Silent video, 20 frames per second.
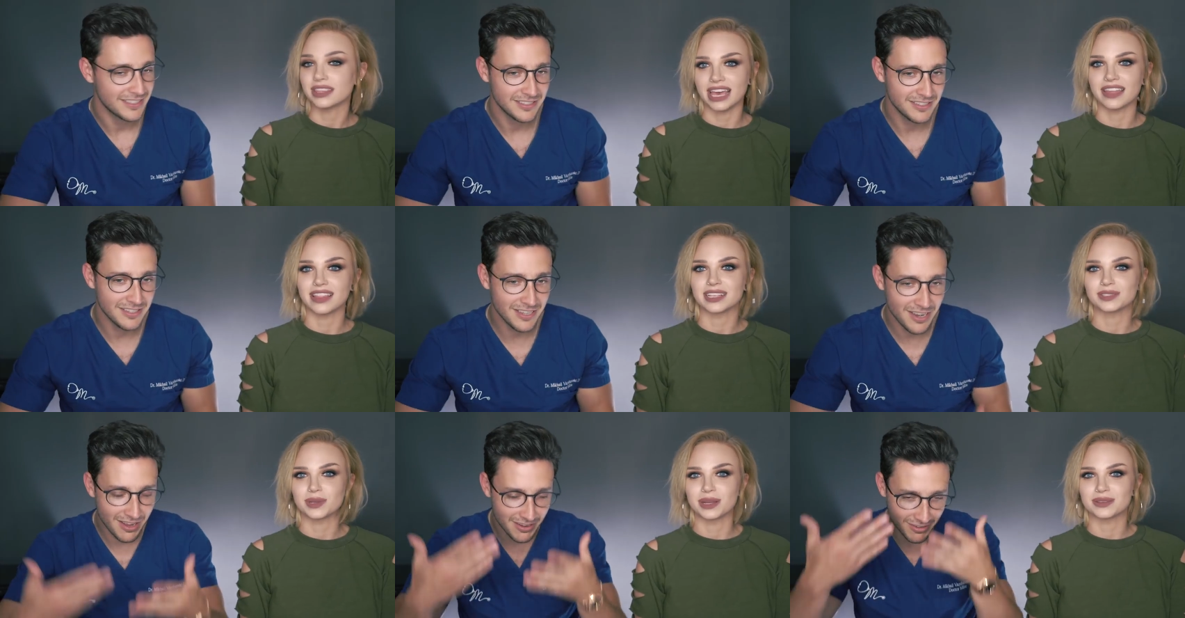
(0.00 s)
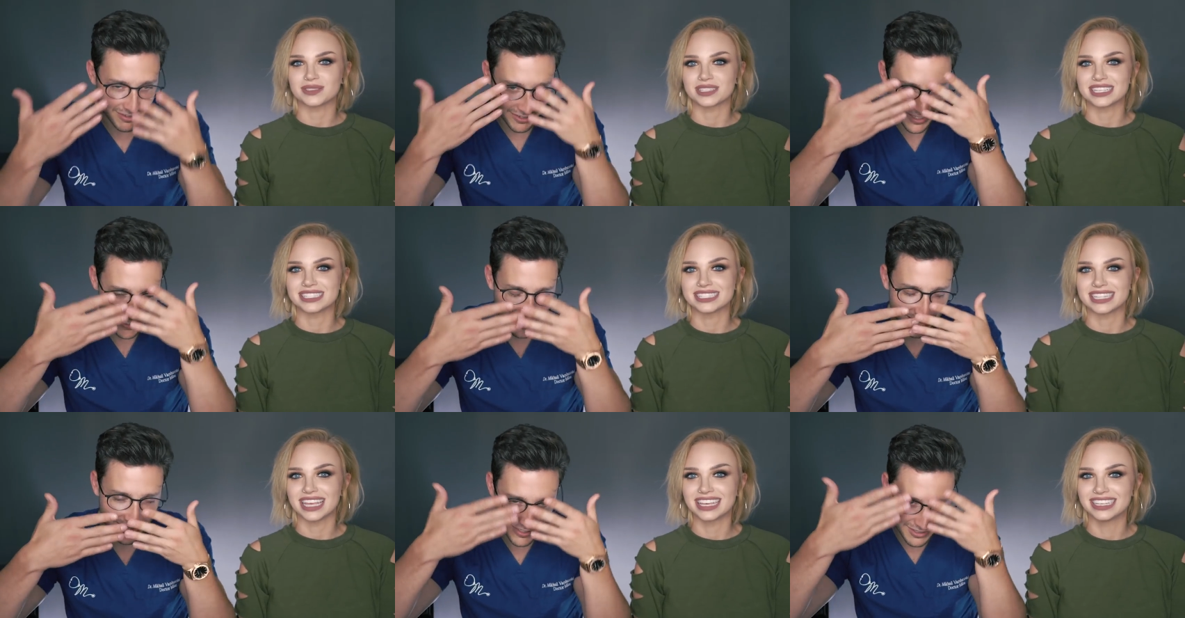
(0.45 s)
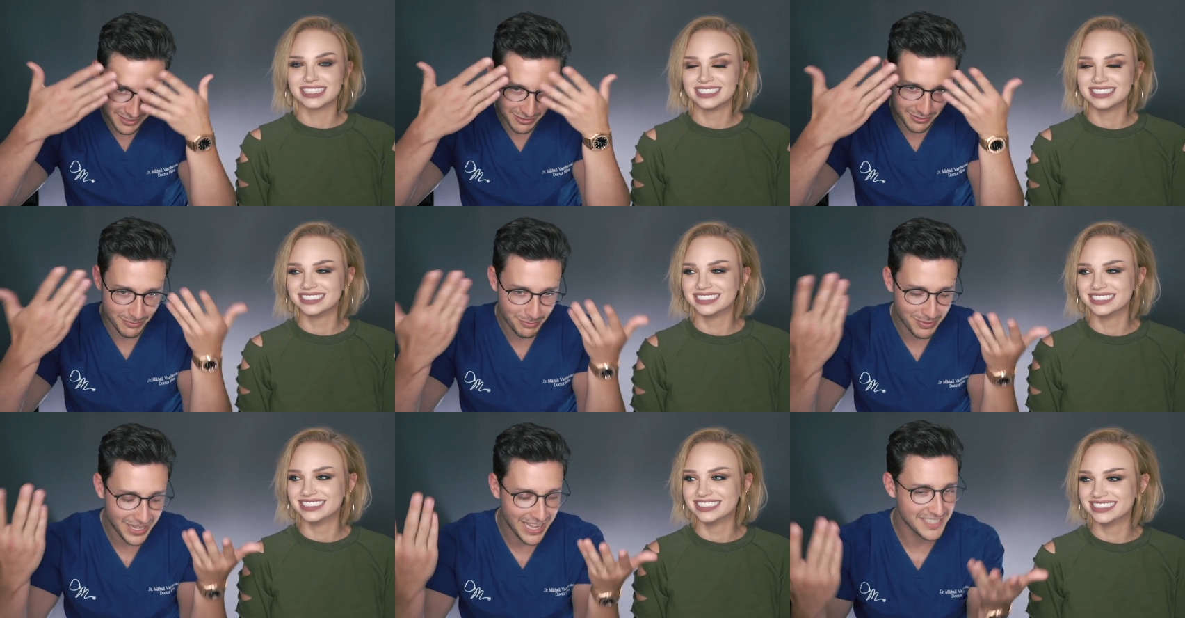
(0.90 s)
Speaker 1: Yeah, that's what I was gonna say. A little
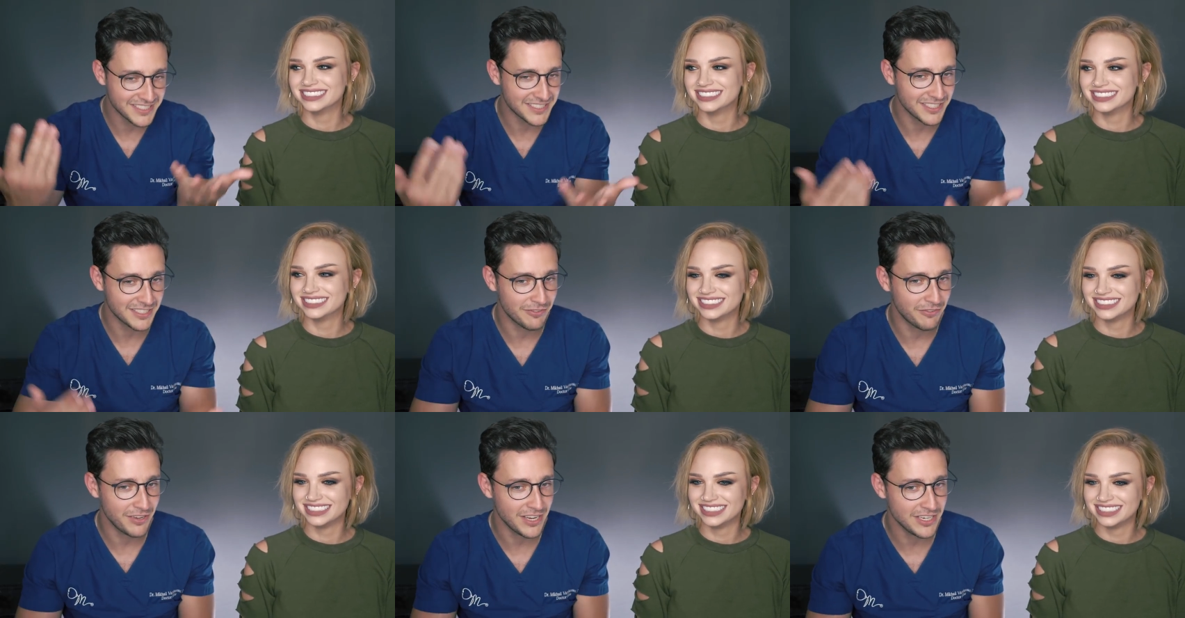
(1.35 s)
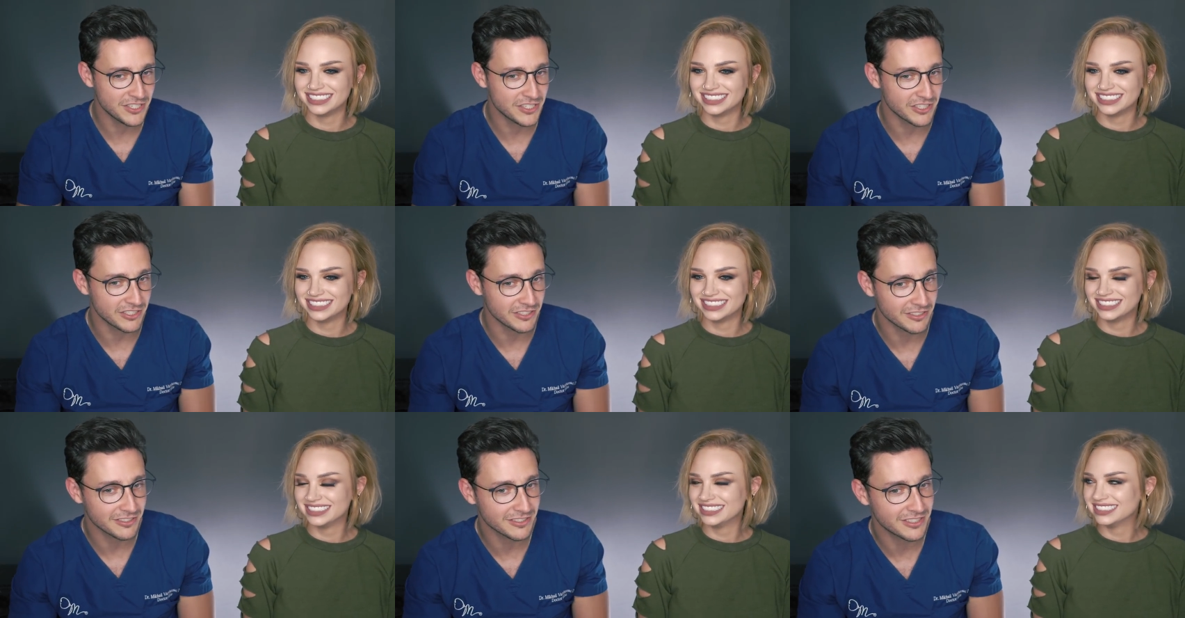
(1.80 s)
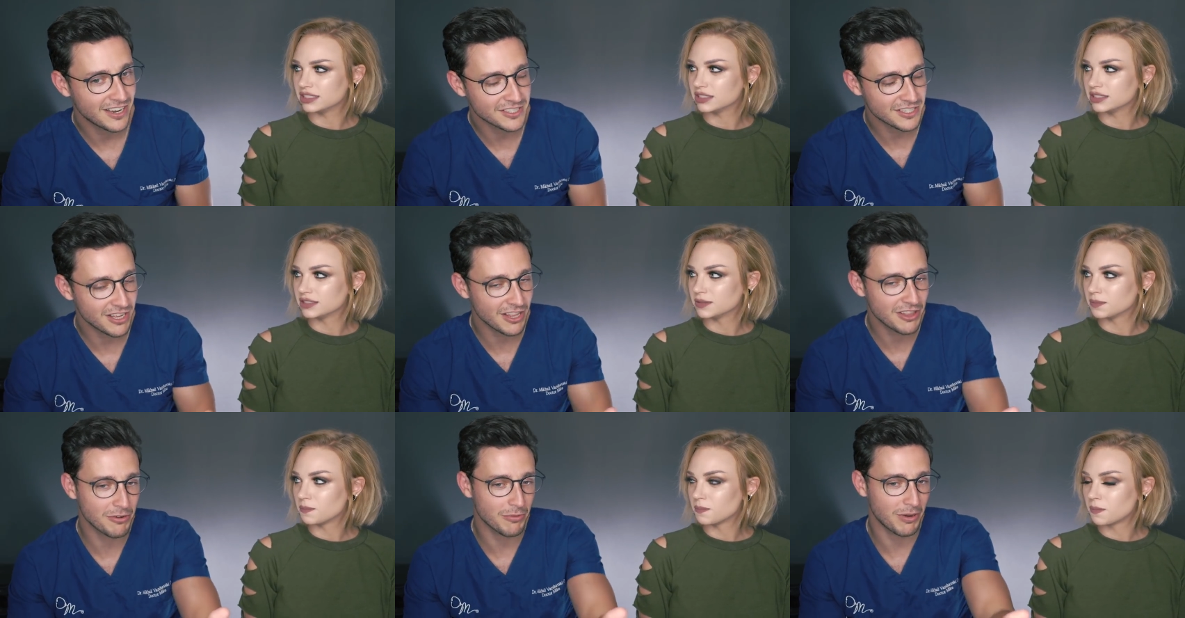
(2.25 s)
plastic face shield, because
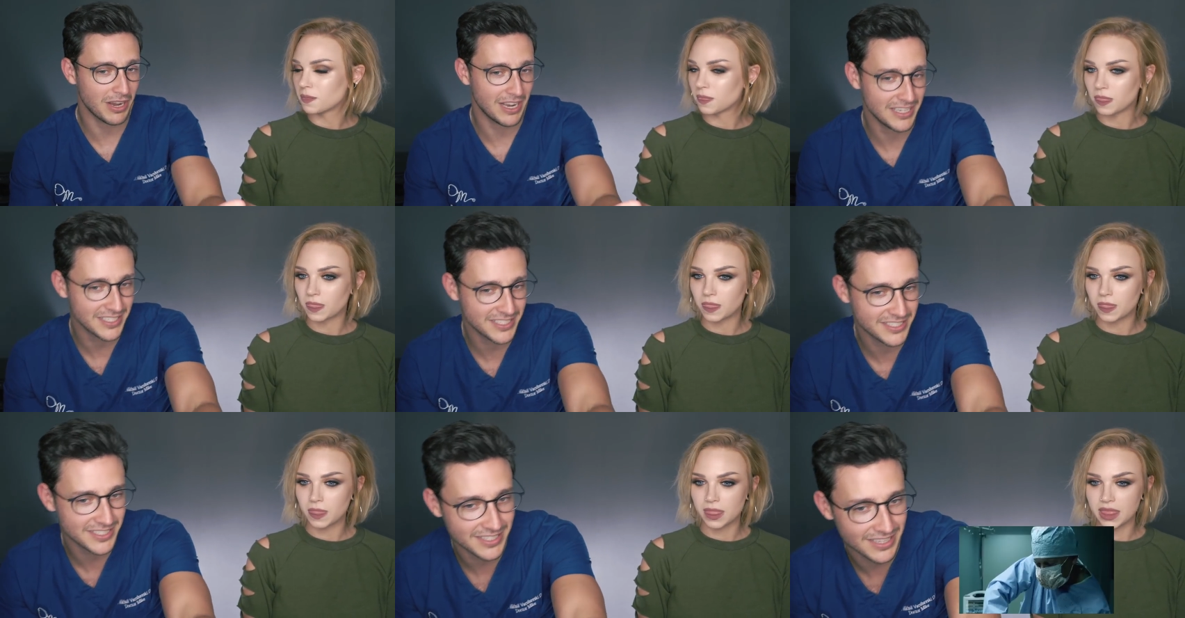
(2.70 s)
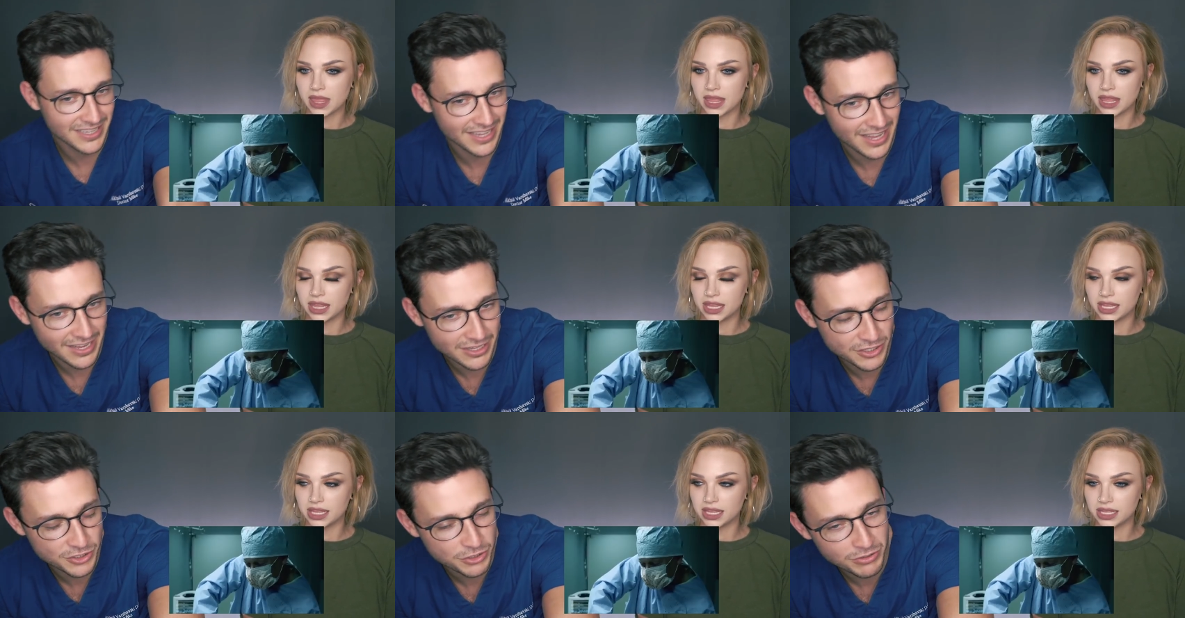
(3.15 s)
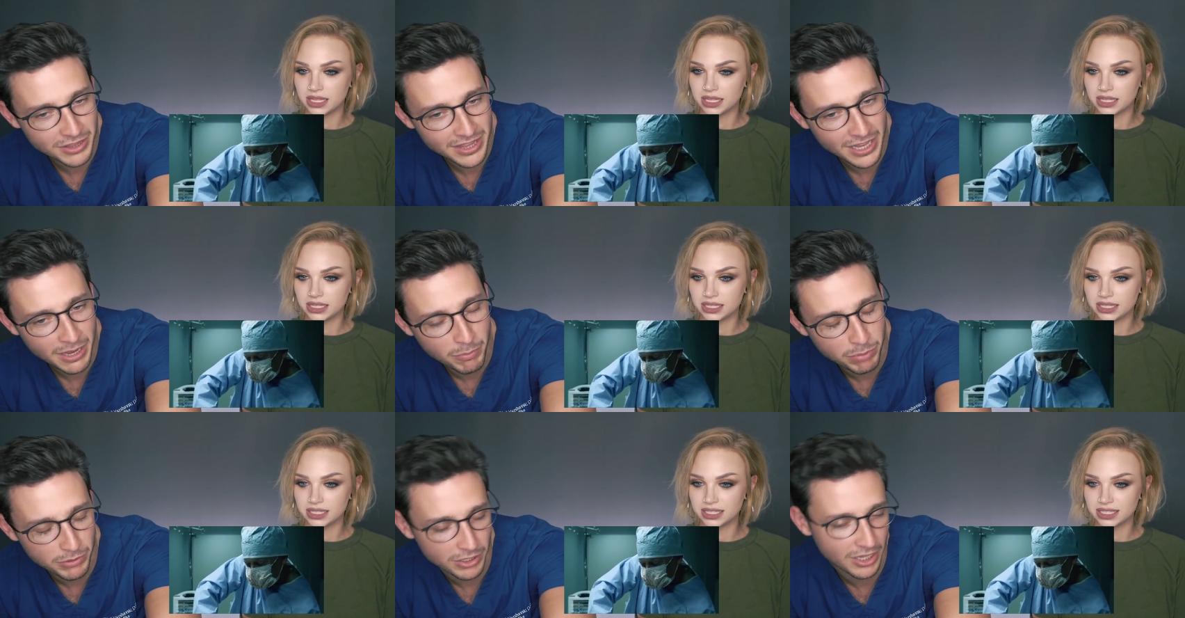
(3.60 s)
otherwise, do you
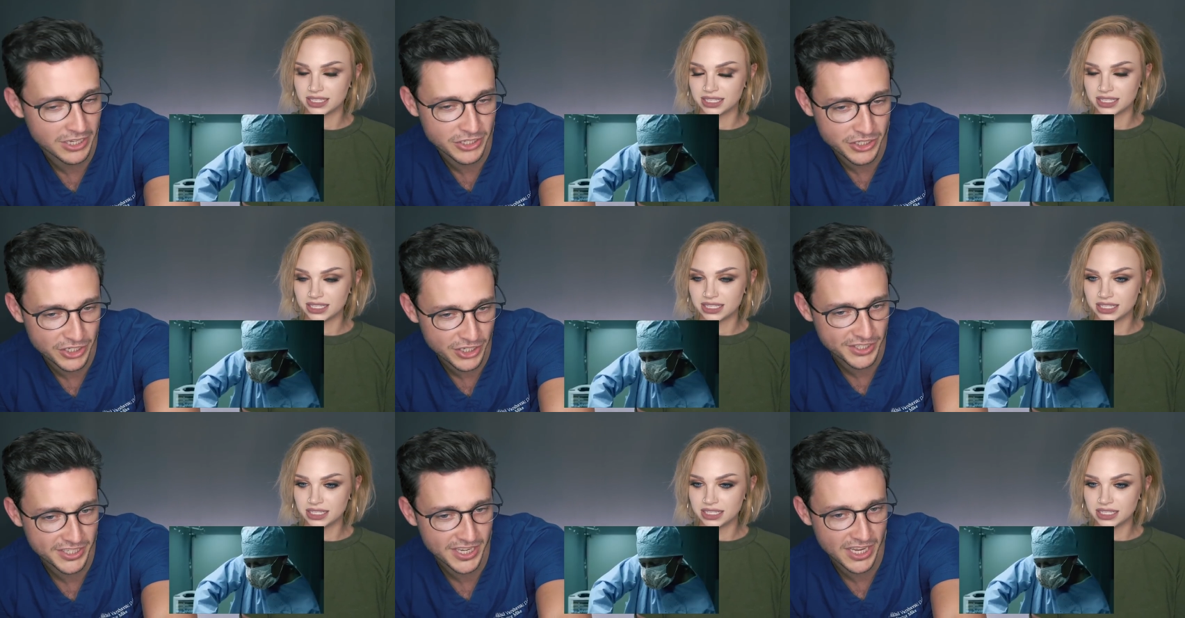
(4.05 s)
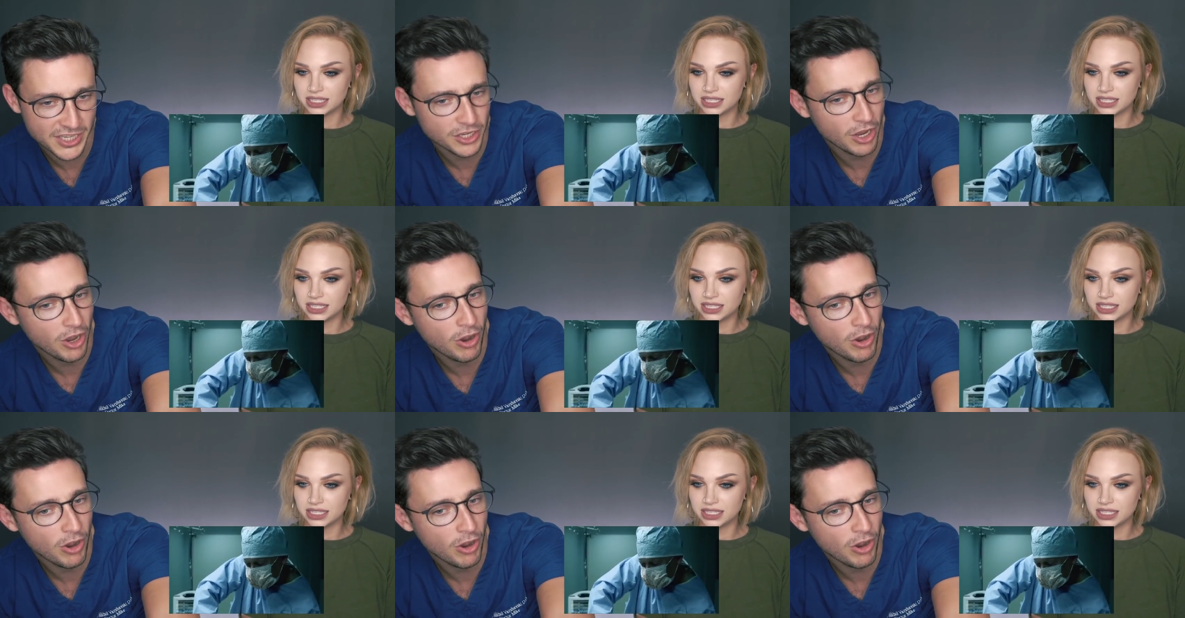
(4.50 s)
think blood just says,